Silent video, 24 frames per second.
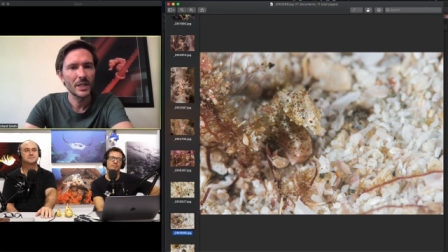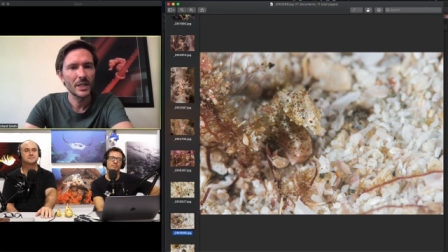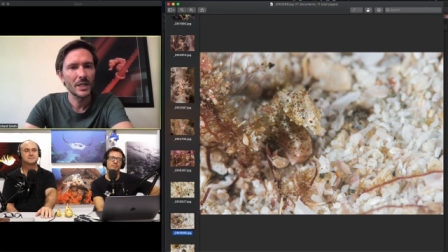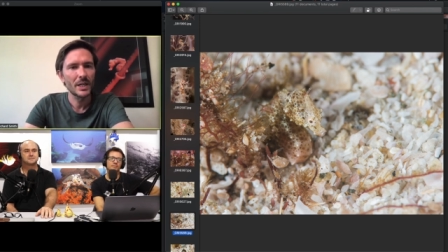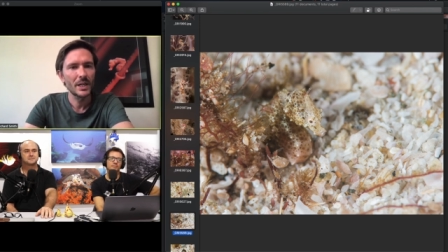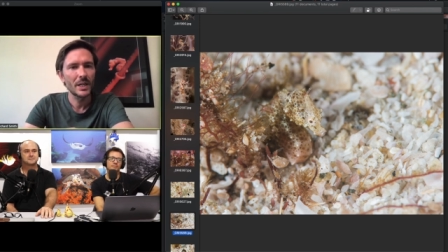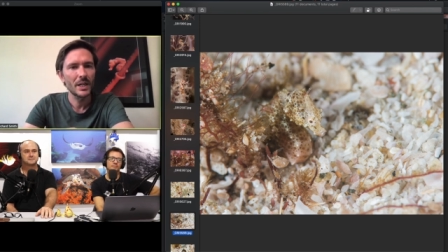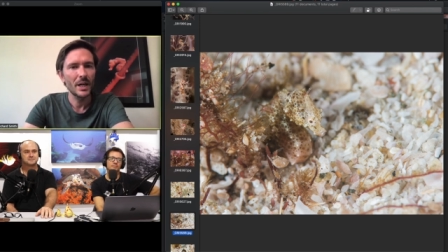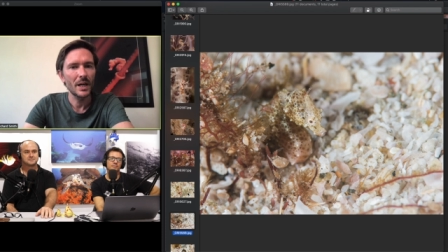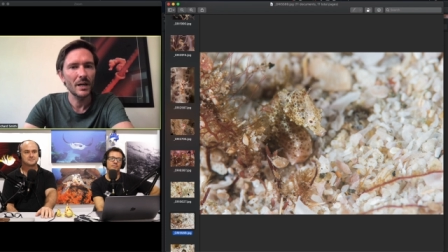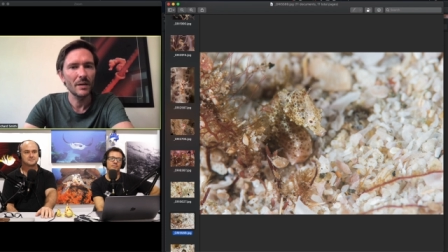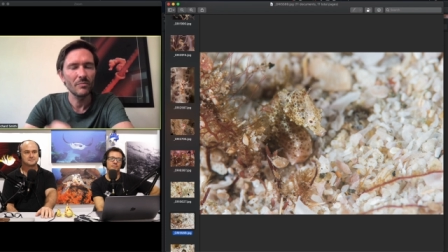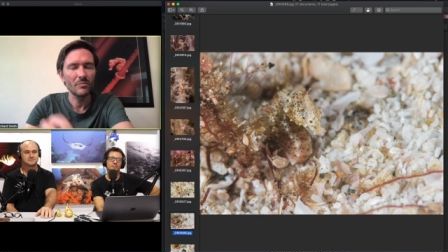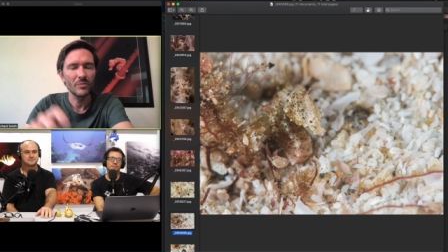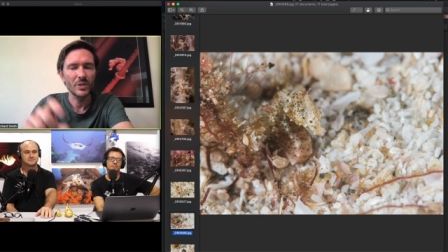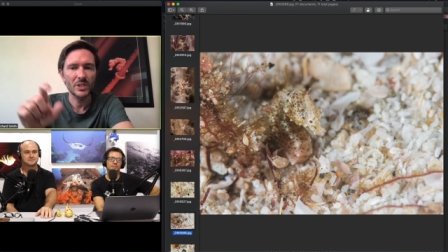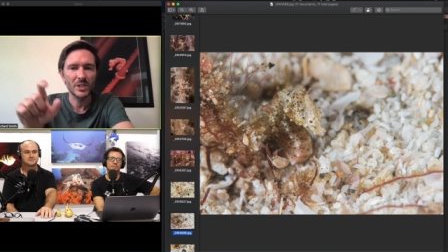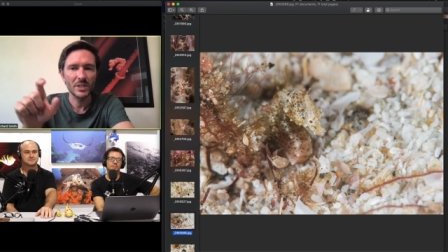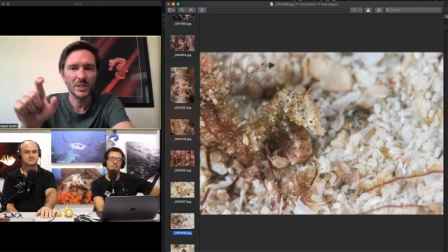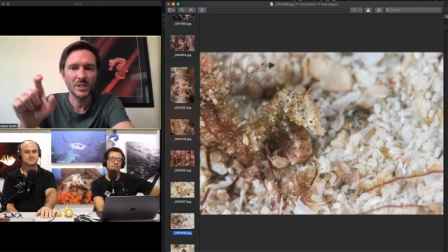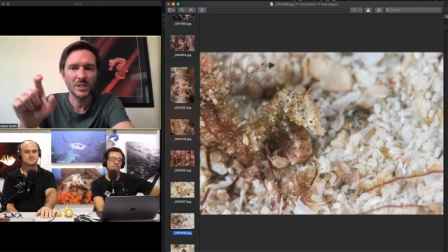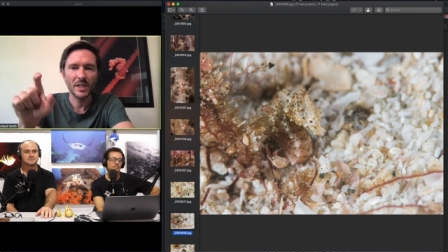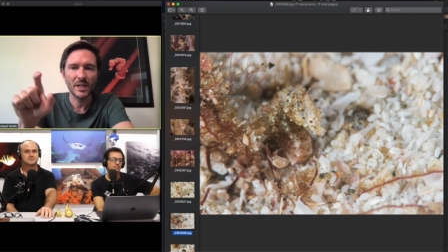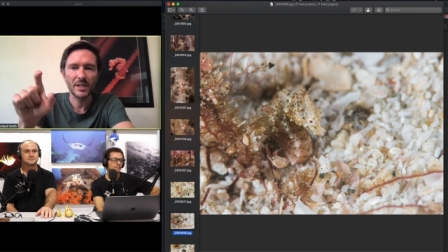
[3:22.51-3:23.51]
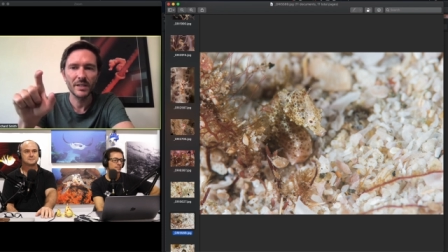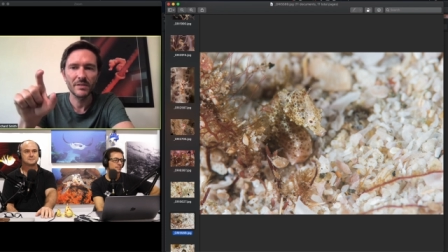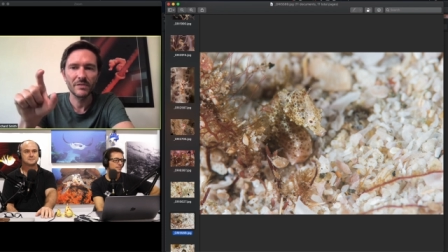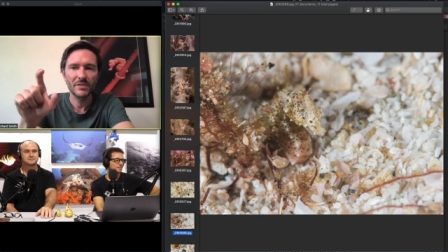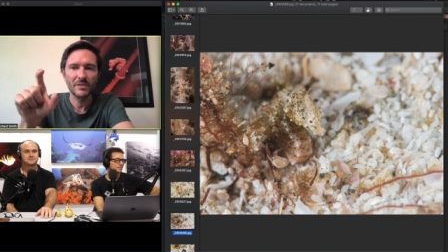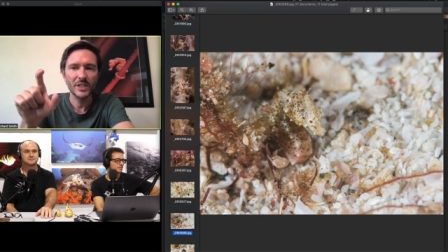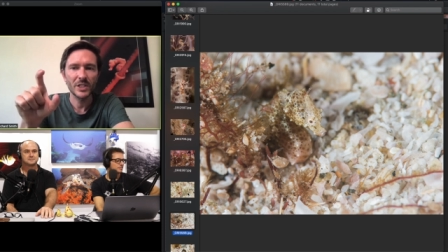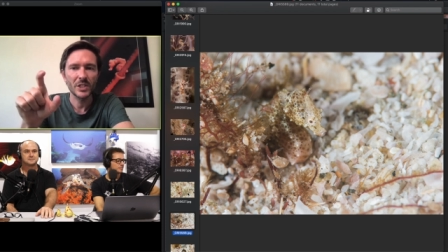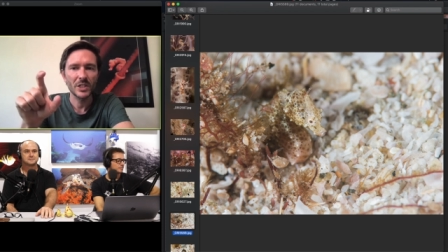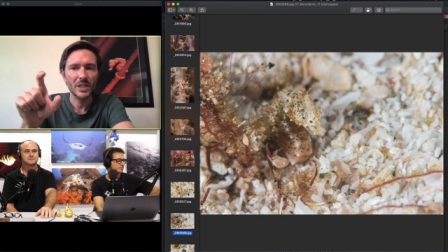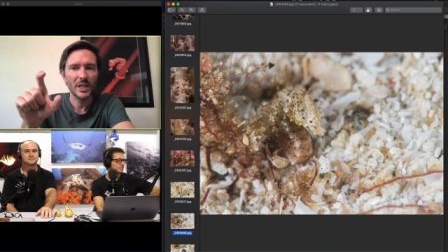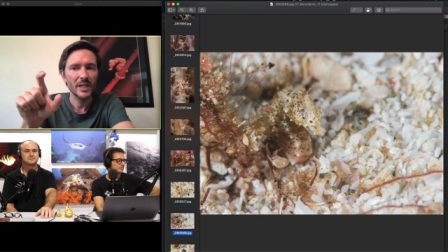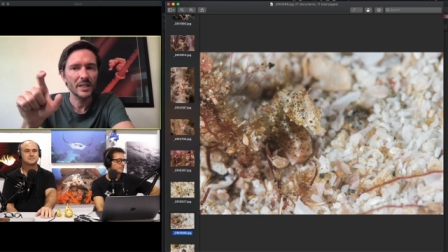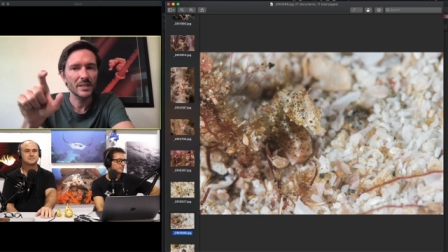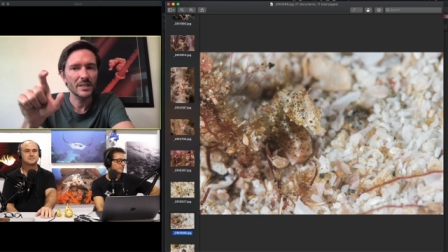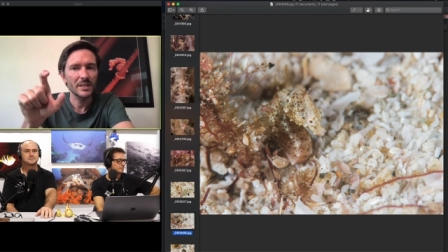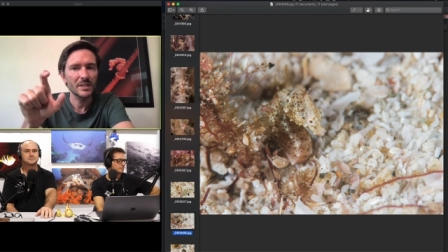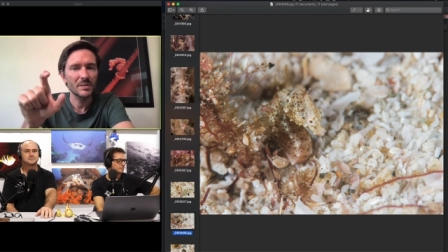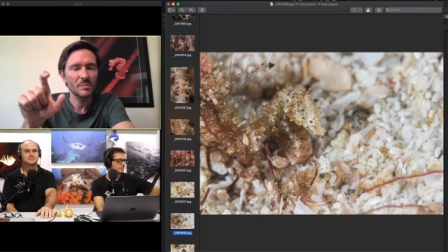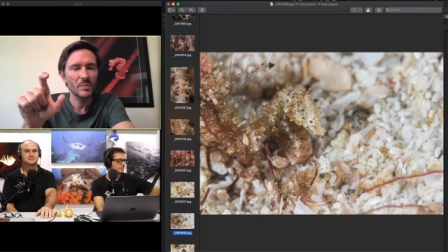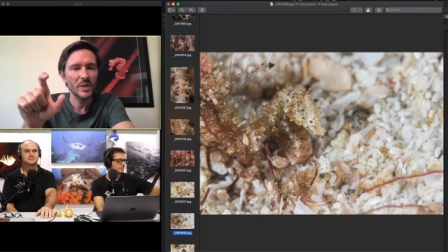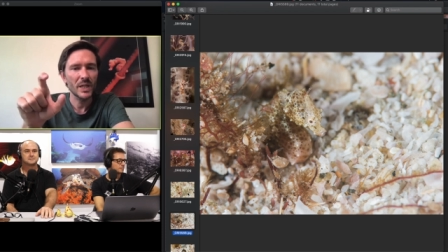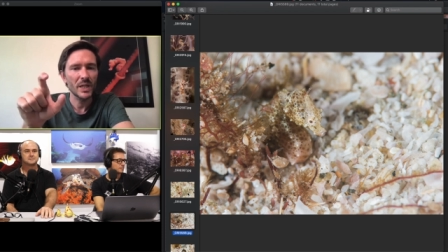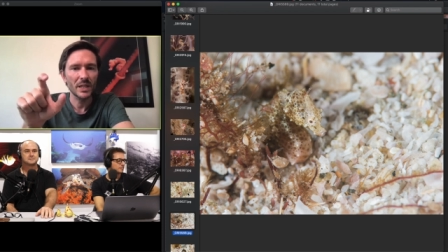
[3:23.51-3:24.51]
um, which is like a fish like this
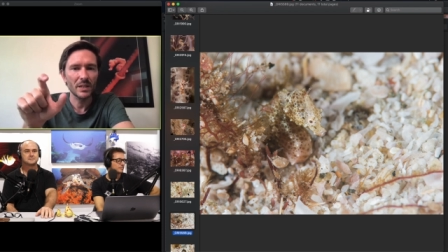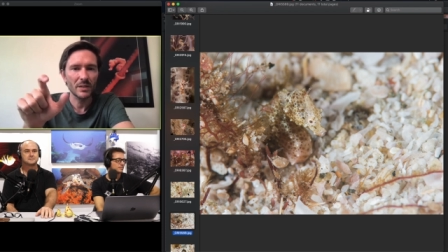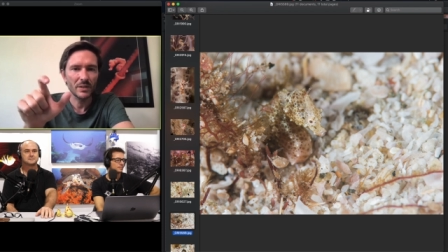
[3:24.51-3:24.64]
big,